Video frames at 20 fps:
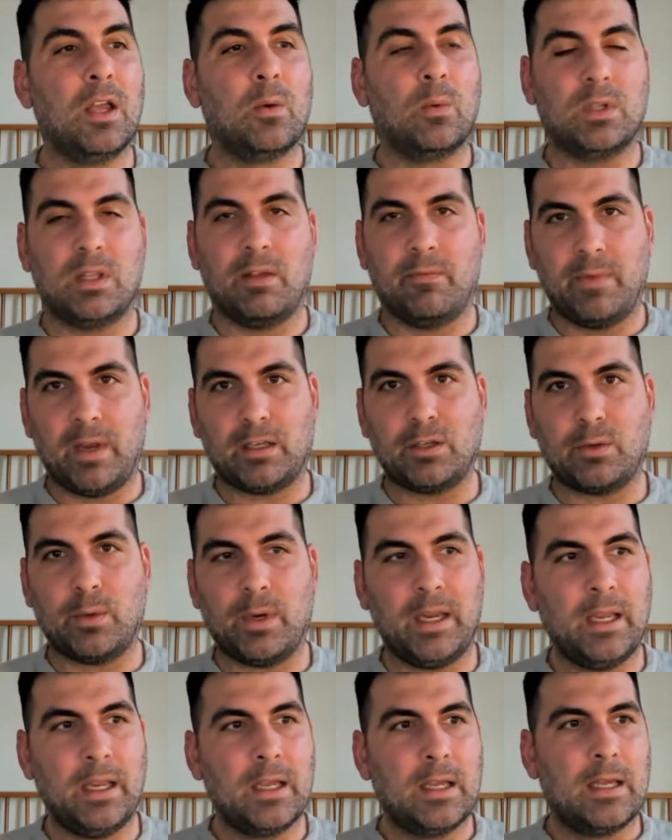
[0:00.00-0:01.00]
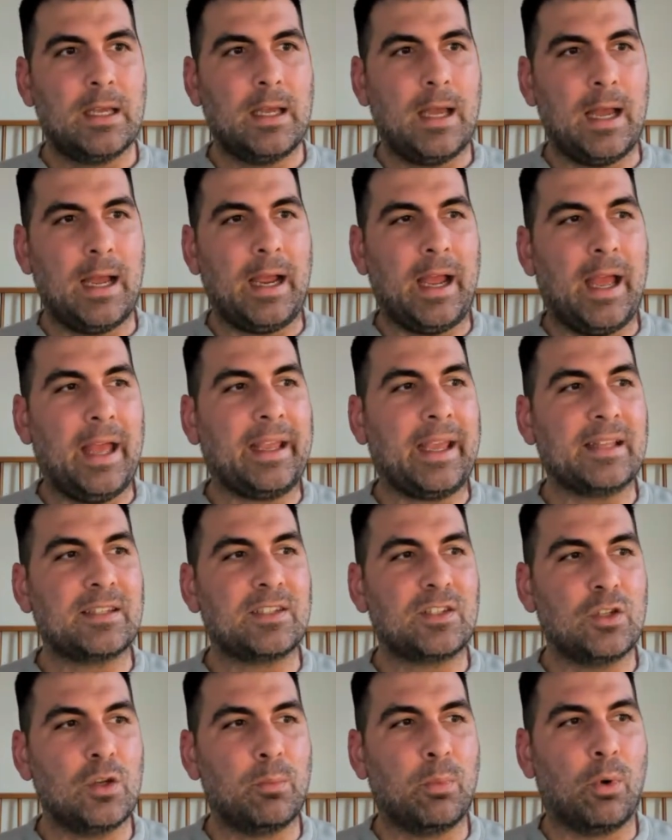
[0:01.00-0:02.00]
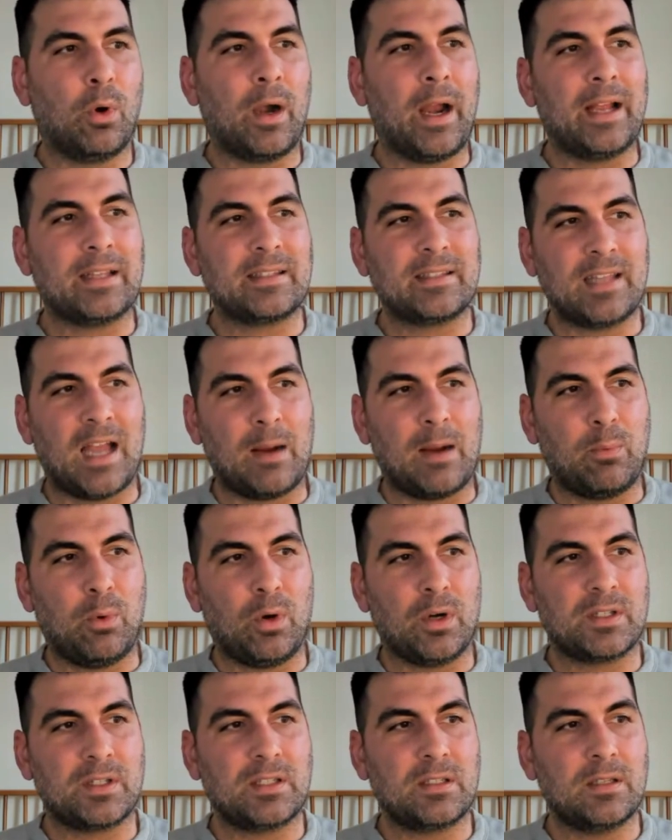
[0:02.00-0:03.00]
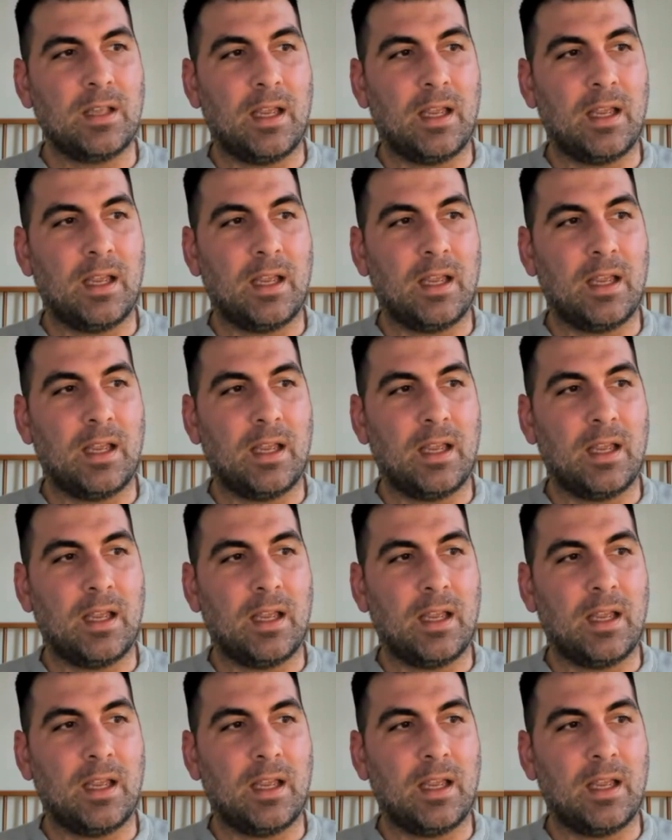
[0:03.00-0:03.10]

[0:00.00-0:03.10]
with a victory against Newport at Stockport's